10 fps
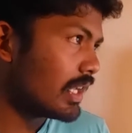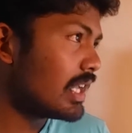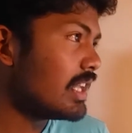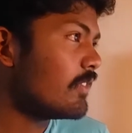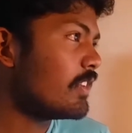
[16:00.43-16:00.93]

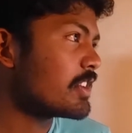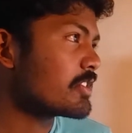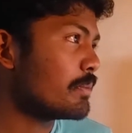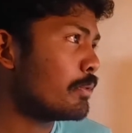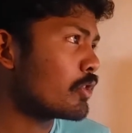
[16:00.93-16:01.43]
okay he
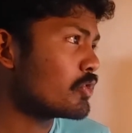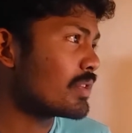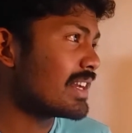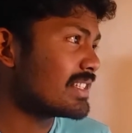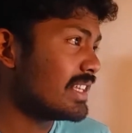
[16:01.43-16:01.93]
finished the
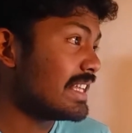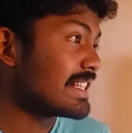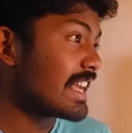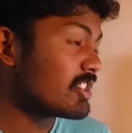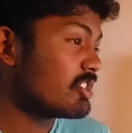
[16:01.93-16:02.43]
pot you can
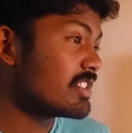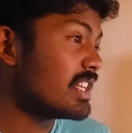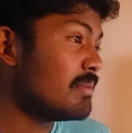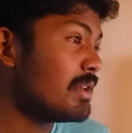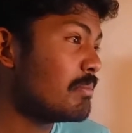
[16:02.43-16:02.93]
see it's actually
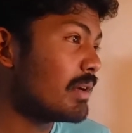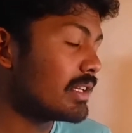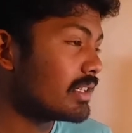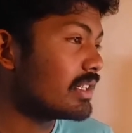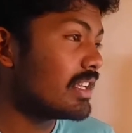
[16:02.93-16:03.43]
steamy
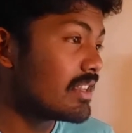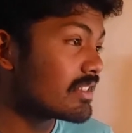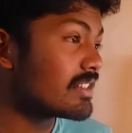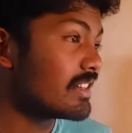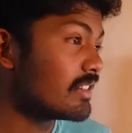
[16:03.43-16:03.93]
but
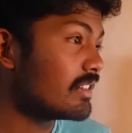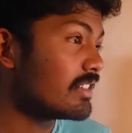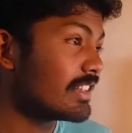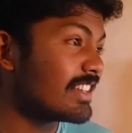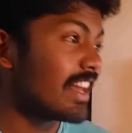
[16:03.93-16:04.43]
he's still
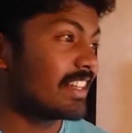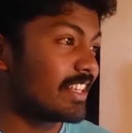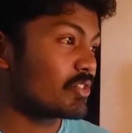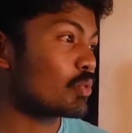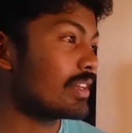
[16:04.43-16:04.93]
drinking
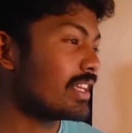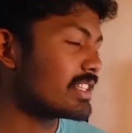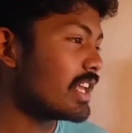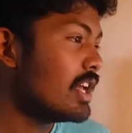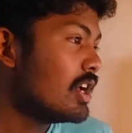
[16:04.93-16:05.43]
and he's
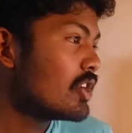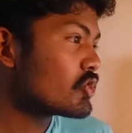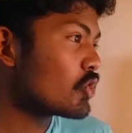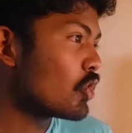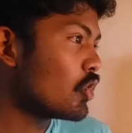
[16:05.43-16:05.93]
sweating It's like
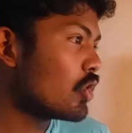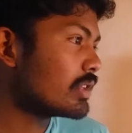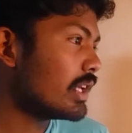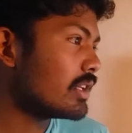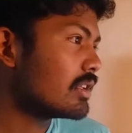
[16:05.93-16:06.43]
so
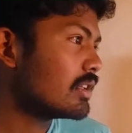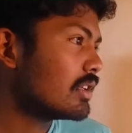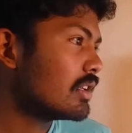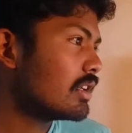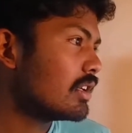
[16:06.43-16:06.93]
long then
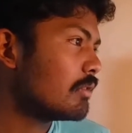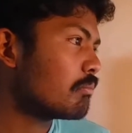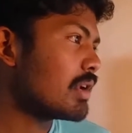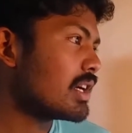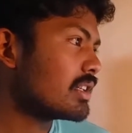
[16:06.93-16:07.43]

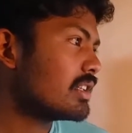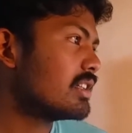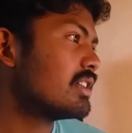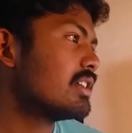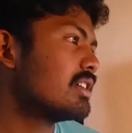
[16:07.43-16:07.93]
plunk